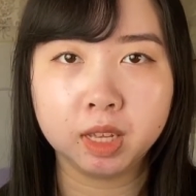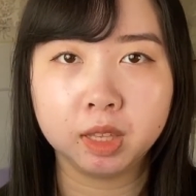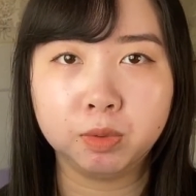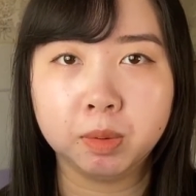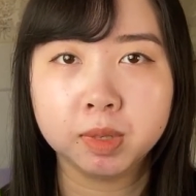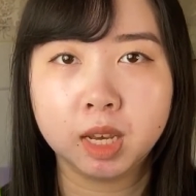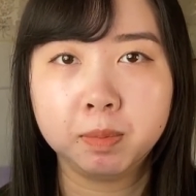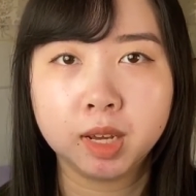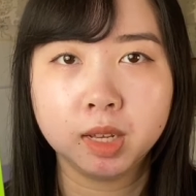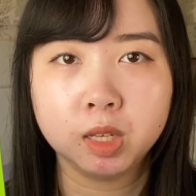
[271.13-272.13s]
it on the website
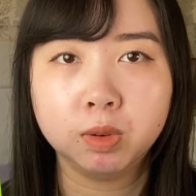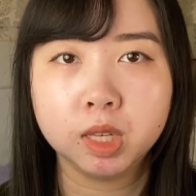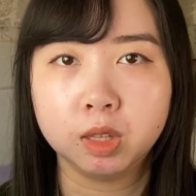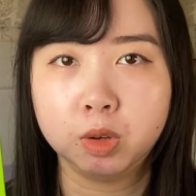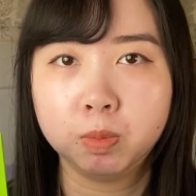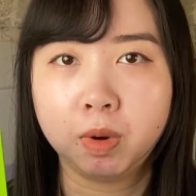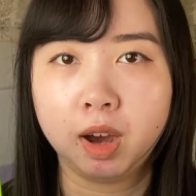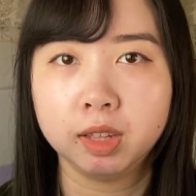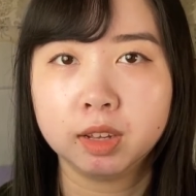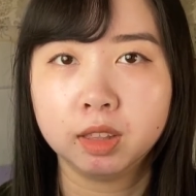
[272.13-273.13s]
because it was a new
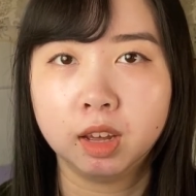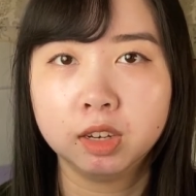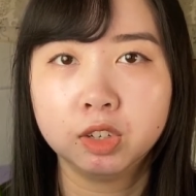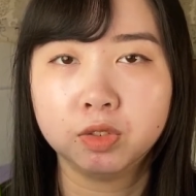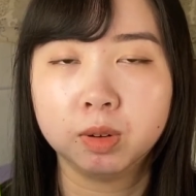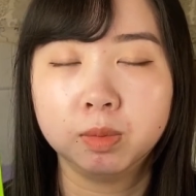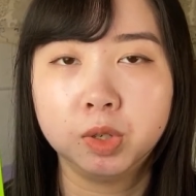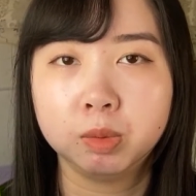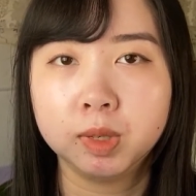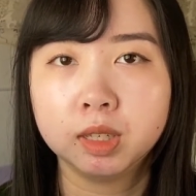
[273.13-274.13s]
product launch from
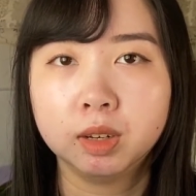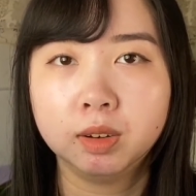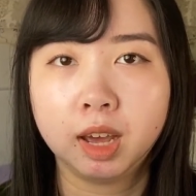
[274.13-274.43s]
Jumiso,